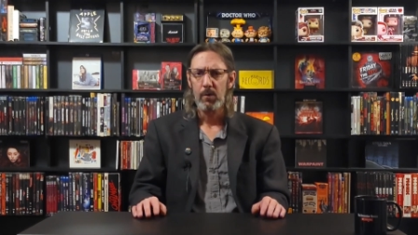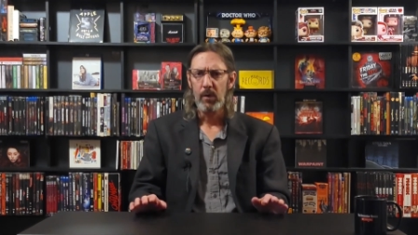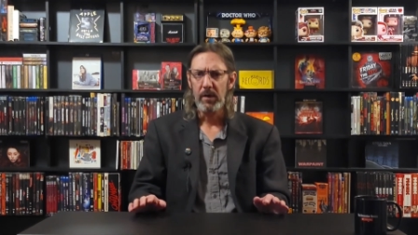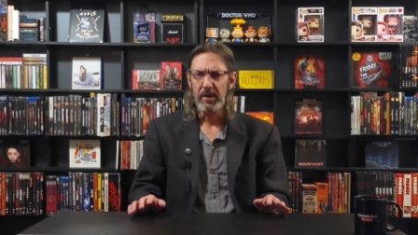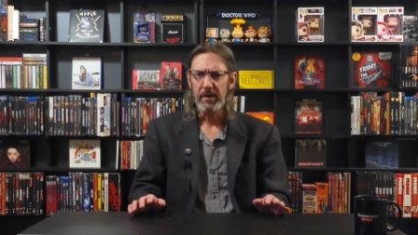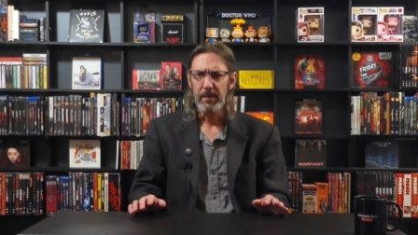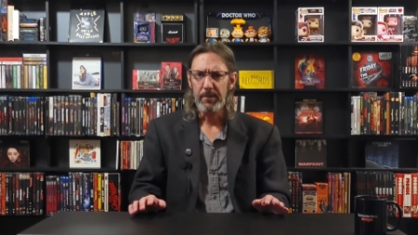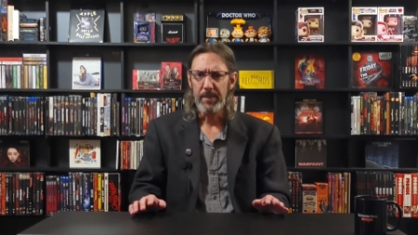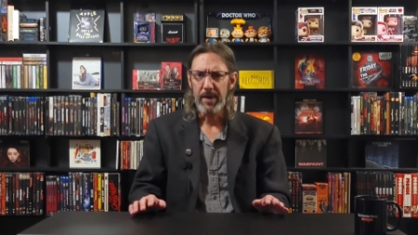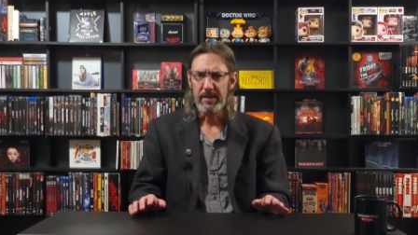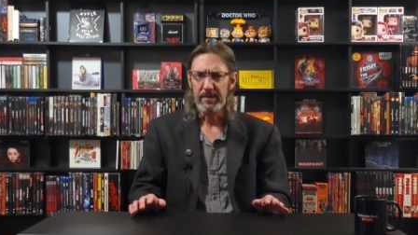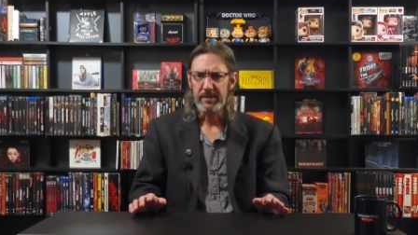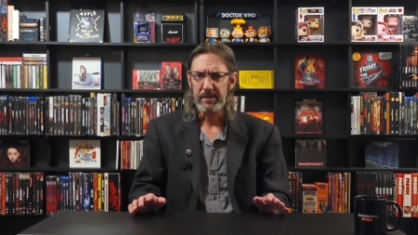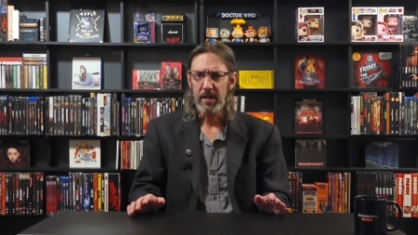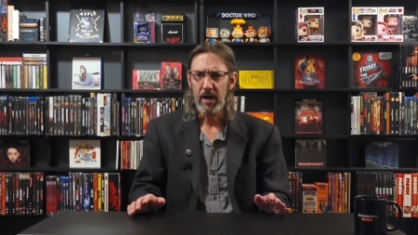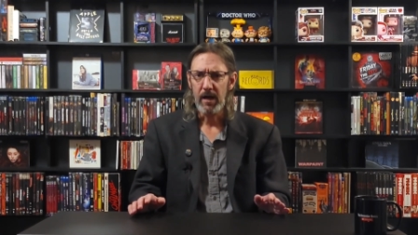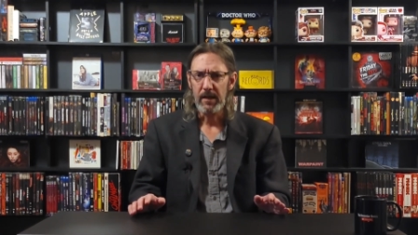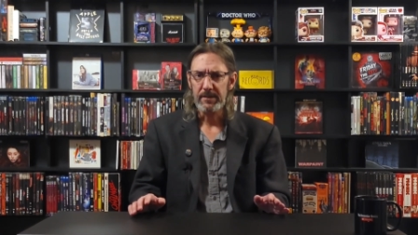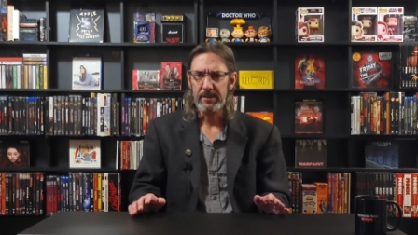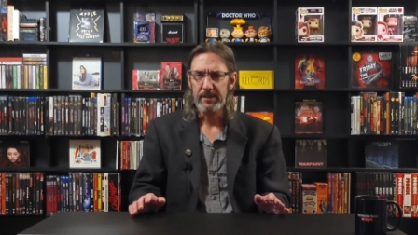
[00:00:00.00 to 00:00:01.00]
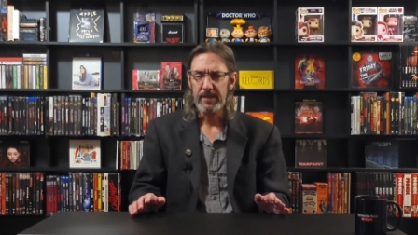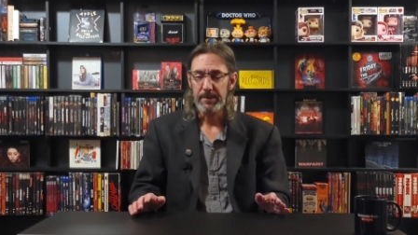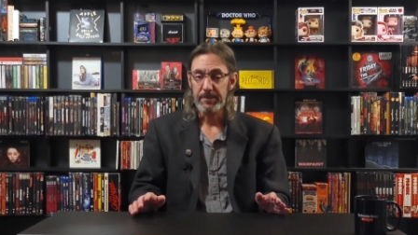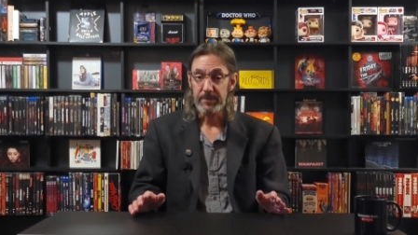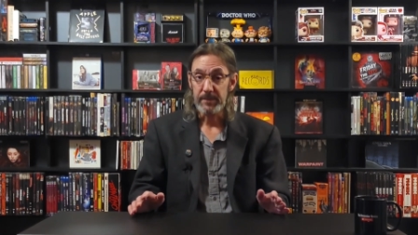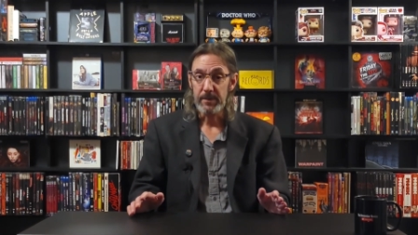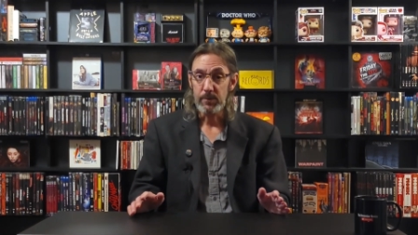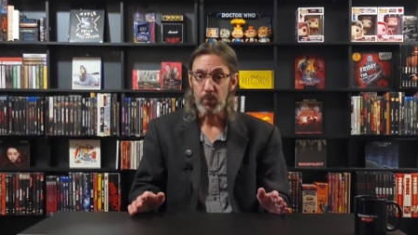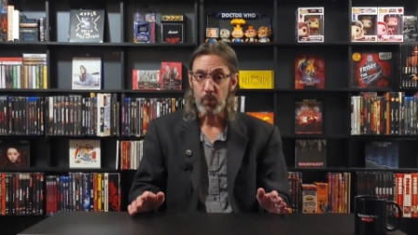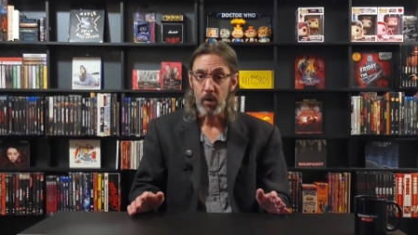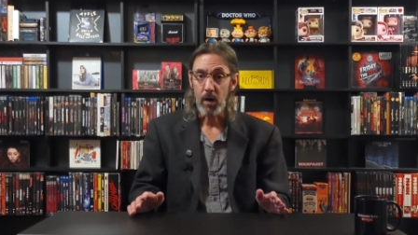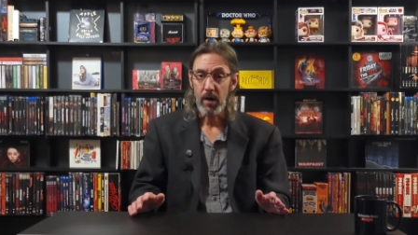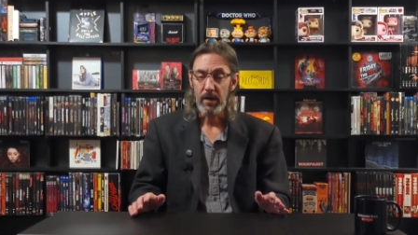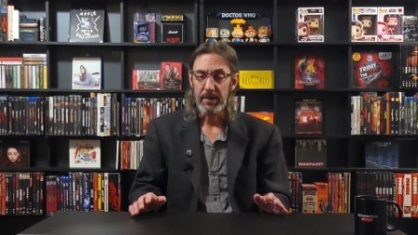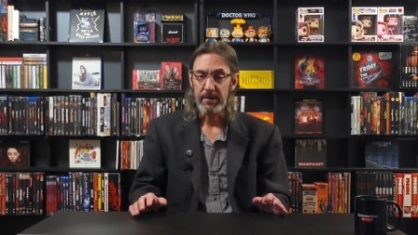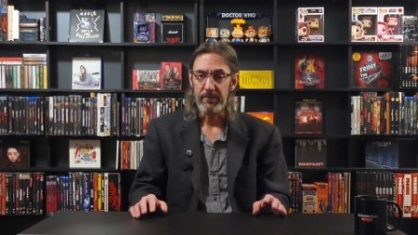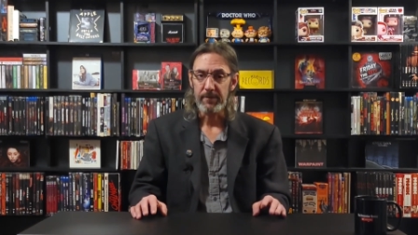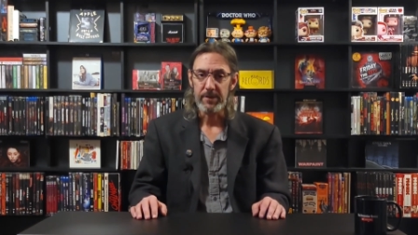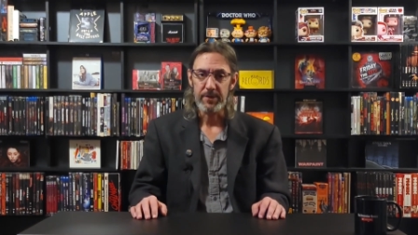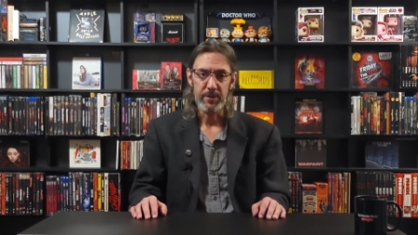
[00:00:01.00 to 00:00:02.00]
One of the best concepts in
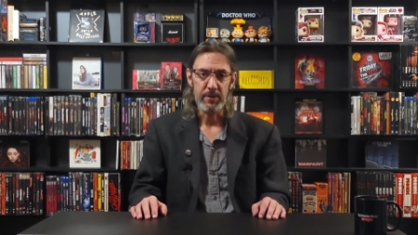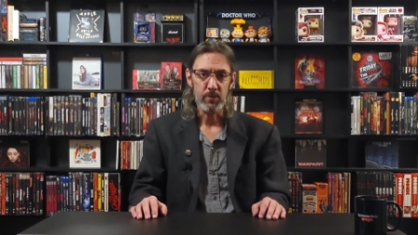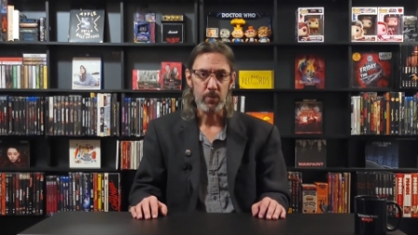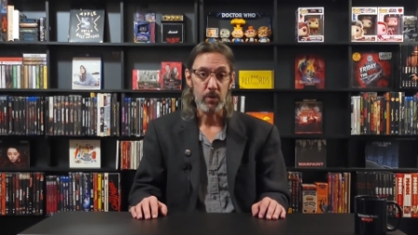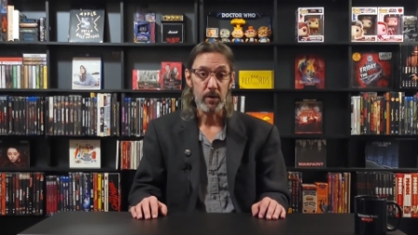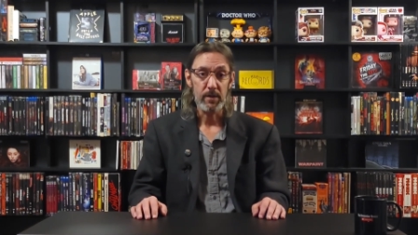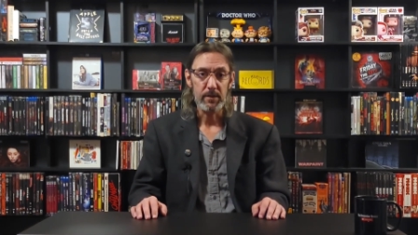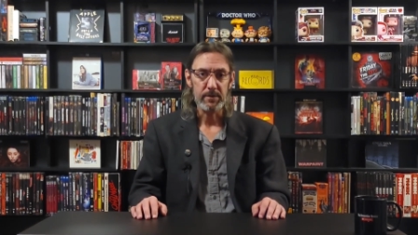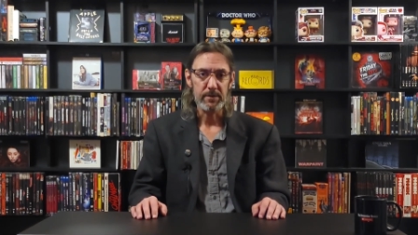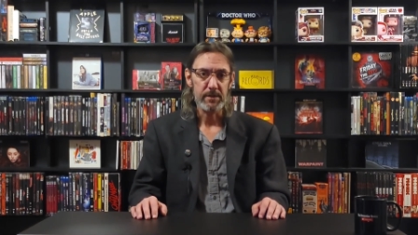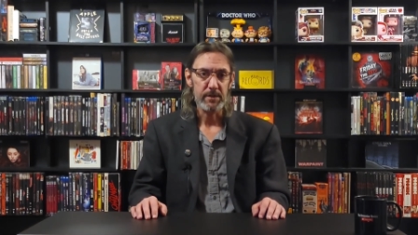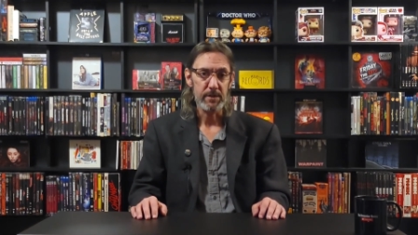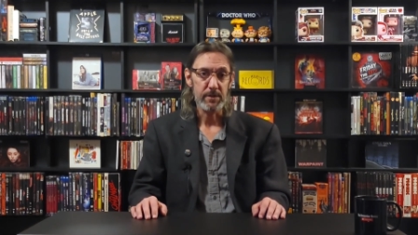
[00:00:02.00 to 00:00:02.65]
WandaVision was the